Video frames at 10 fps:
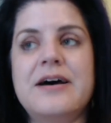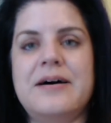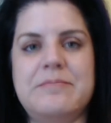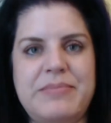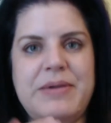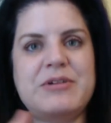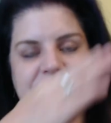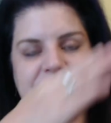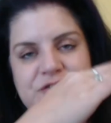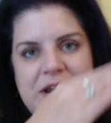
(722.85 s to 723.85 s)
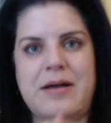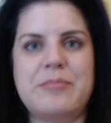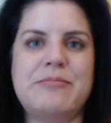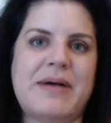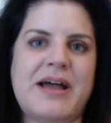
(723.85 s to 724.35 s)
Maybe not straight
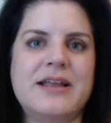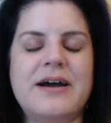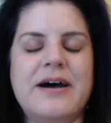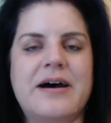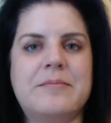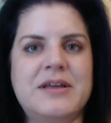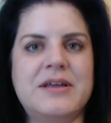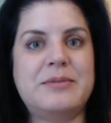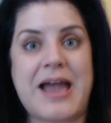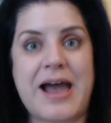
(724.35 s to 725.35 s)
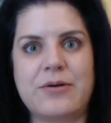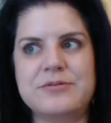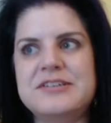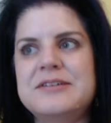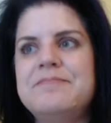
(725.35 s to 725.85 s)
up, but it'll be
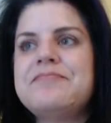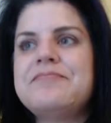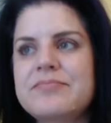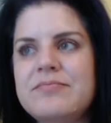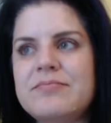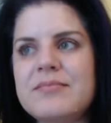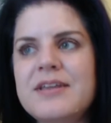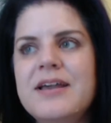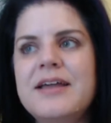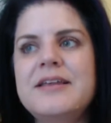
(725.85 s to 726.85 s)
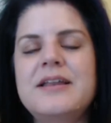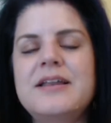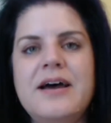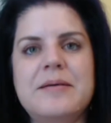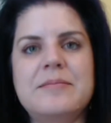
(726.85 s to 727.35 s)
out. And
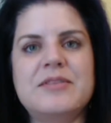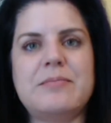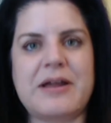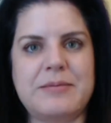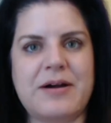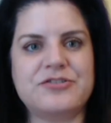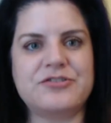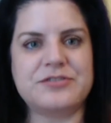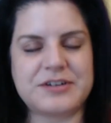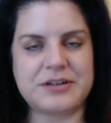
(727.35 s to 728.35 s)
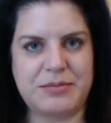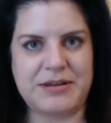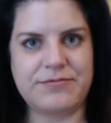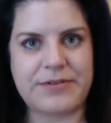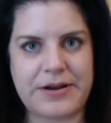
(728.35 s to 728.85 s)
then the body posture is going to
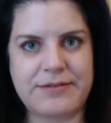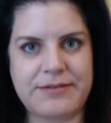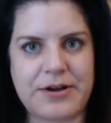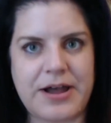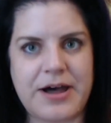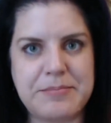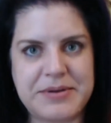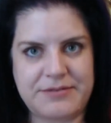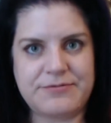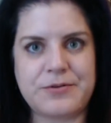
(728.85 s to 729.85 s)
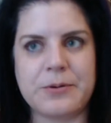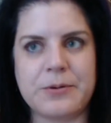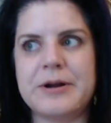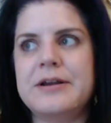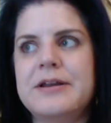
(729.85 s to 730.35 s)
be very, very up and
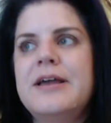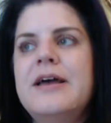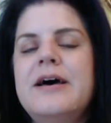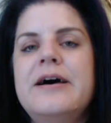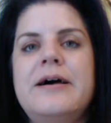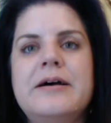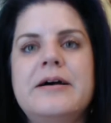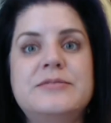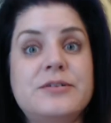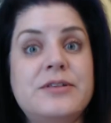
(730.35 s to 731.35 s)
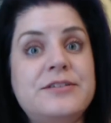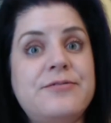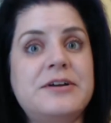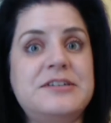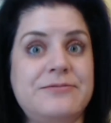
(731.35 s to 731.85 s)
forward. So that's
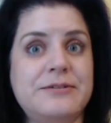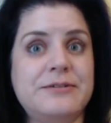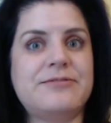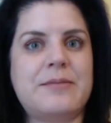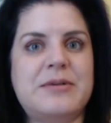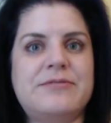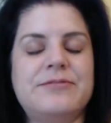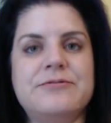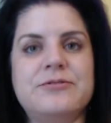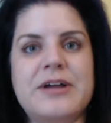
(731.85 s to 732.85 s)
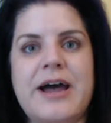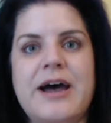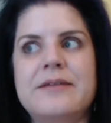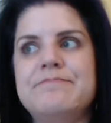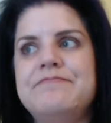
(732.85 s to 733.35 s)
very different from a fearful cat.